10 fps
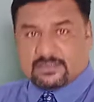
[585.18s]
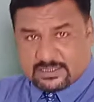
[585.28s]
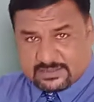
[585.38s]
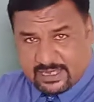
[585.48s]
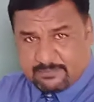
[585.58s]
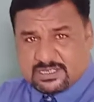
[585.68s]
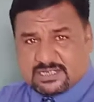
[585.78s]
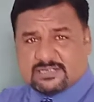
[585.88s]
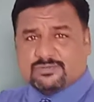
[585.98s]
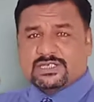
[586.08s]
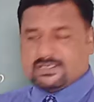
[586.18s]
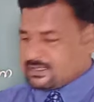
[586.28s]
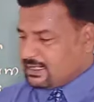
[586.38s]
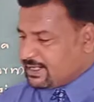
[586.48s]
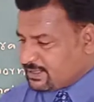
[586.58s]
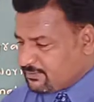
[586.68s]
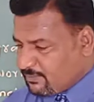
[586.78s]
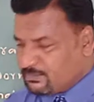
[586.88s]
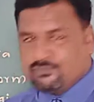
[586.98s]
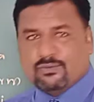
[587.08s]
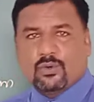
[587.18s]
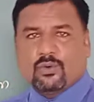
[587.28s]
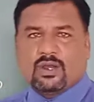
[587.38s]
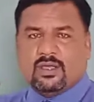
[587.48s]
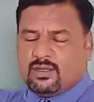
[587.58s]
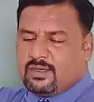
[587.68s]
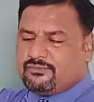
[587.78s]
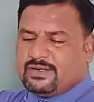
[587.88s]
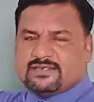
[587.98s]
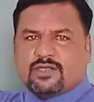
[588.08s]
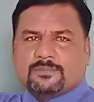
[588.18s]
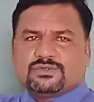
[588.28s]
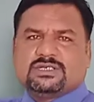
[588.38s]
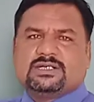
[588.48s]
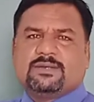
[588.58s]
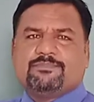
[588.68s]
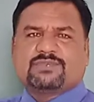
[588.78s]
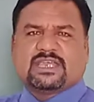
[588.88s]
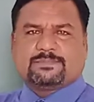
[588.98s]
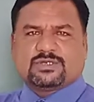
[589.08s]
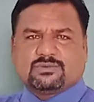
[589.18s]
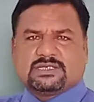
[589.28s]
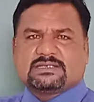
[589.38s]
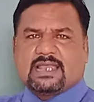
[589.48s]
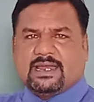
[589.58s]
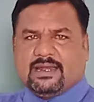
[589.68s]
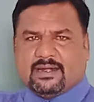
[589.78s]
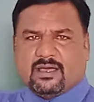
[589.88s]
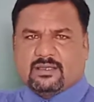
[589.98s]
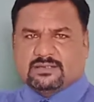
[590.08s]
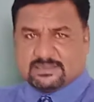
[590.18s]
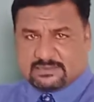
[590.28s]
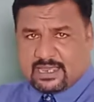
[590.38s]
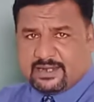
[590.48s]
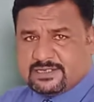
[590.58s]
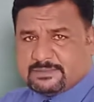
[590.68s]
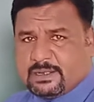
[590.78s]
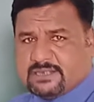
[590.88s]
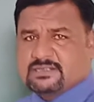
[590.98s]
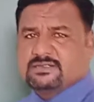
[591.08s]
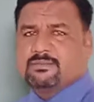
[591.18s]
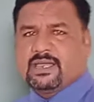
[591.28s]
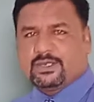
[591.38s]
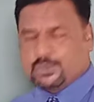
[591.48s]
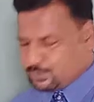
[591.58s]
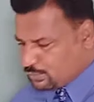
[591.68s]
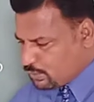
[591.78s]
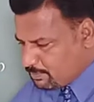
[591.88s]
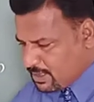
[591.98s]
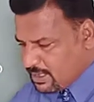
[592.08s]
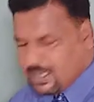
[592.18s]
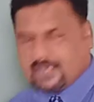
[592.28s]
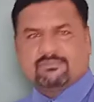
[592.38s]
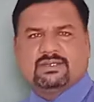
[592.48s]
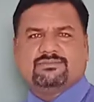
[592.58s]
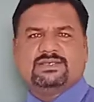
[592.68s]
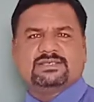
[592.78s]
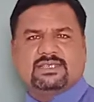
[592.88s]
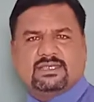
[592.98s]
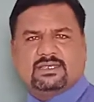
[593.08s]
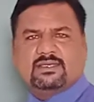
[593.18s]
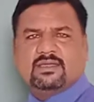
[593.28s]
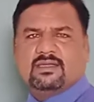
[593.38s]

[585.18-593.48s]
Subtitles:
the same dust which is collected from the floor, if it is observed, kept on the slide, and the slide is placed under the microscope, and when we see